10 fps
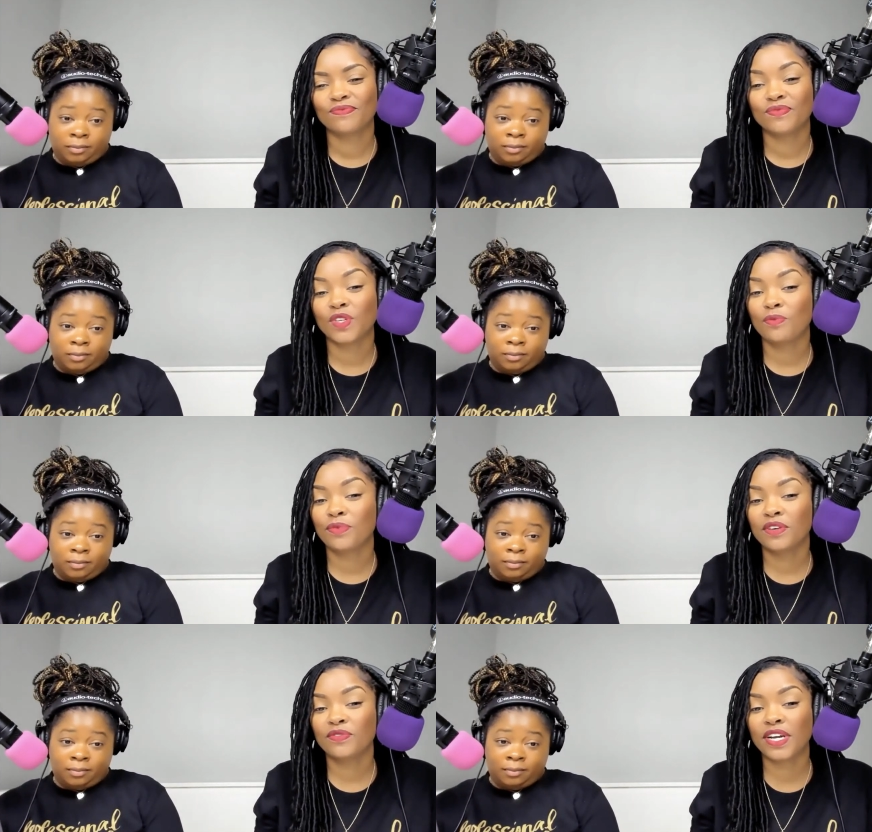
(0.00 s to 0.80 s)
Speaker 1: Don't
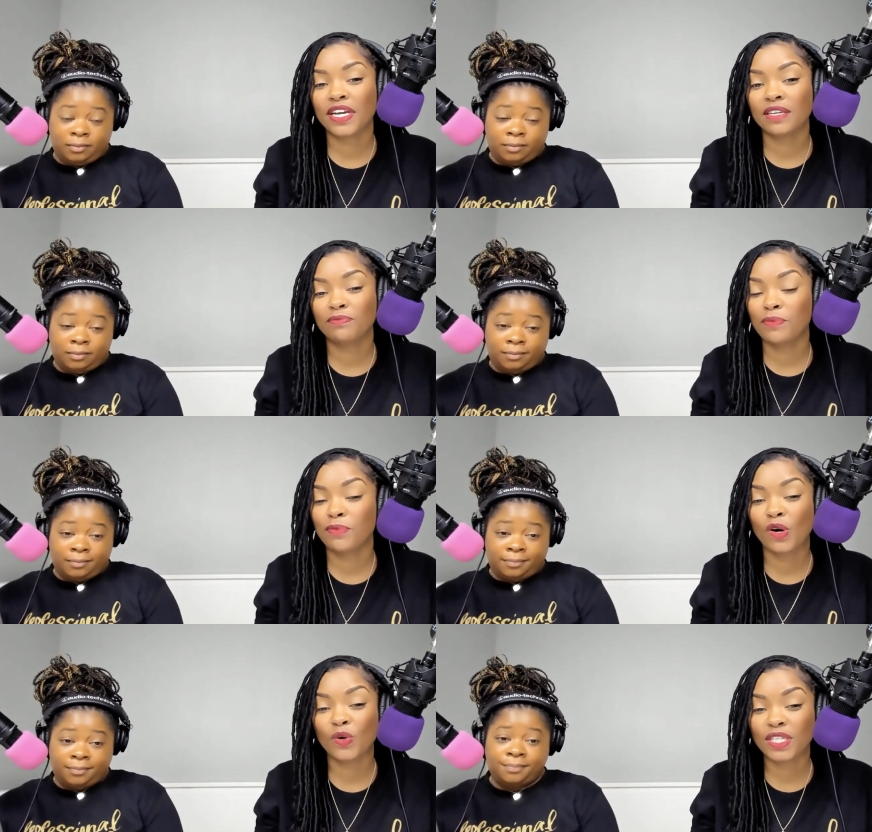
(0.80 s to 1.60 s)
be afraid. Be
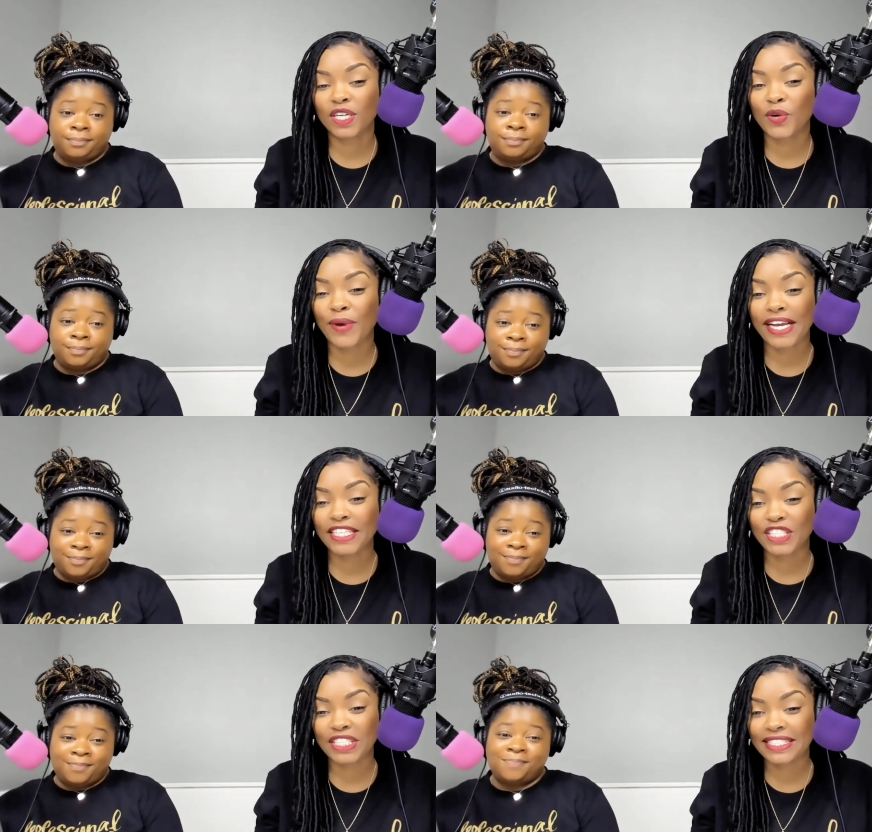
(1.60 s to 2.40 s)
bold and
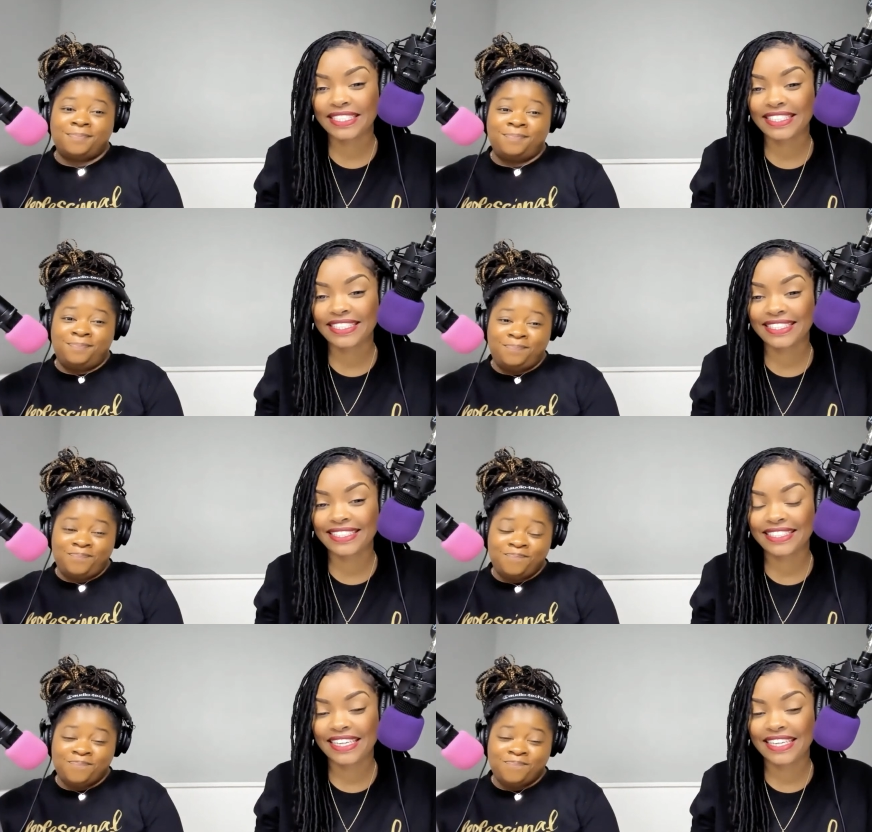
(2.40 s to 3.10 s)
courageous.